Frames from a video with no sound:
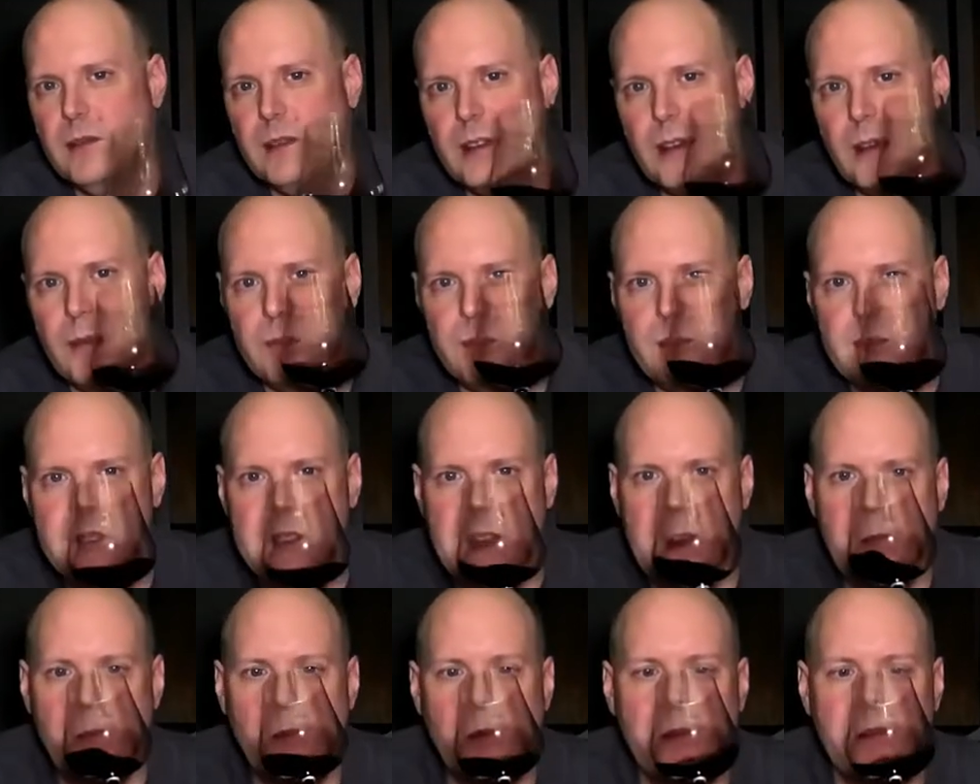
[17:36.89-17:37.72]
the
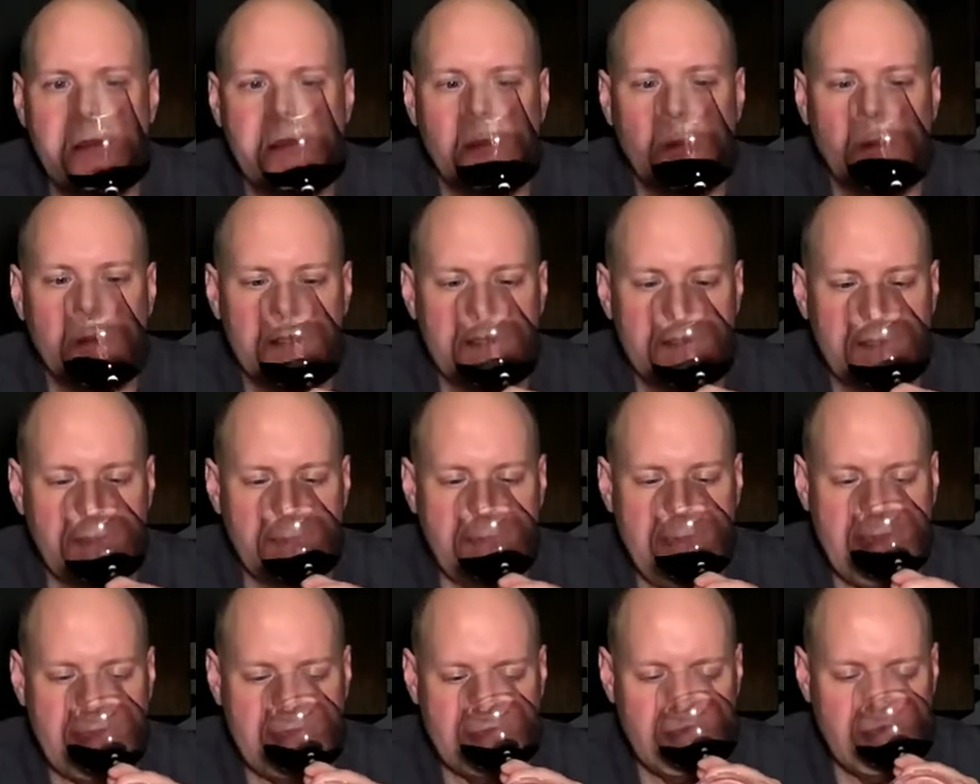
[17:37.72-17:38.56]
same wood floors for the
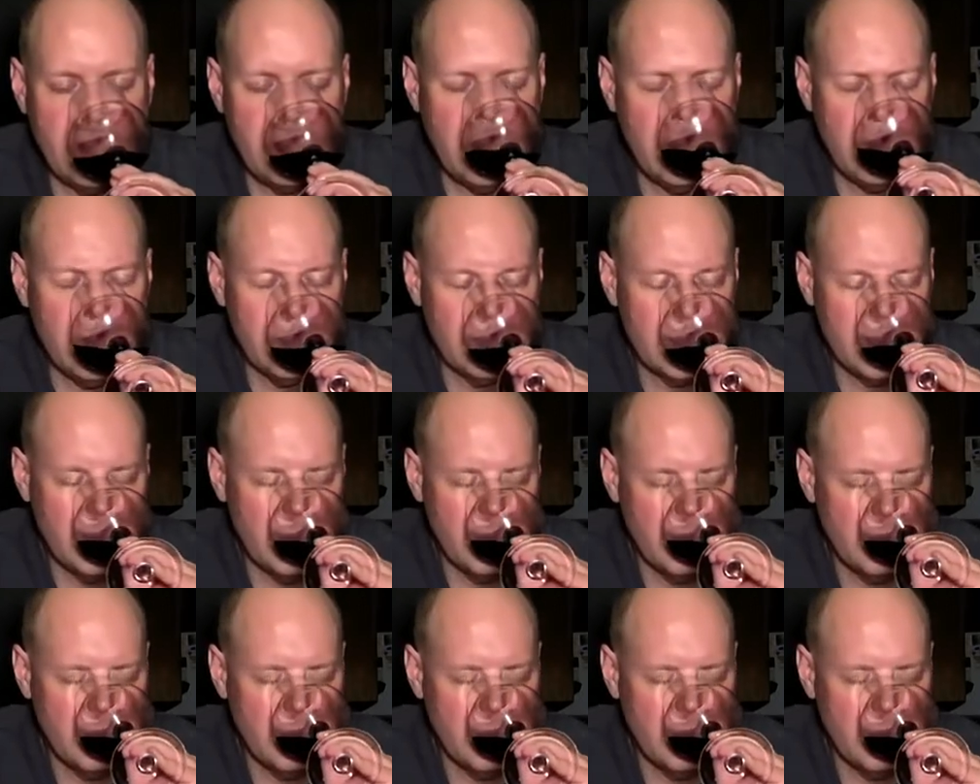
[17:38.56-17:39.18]
past 50 years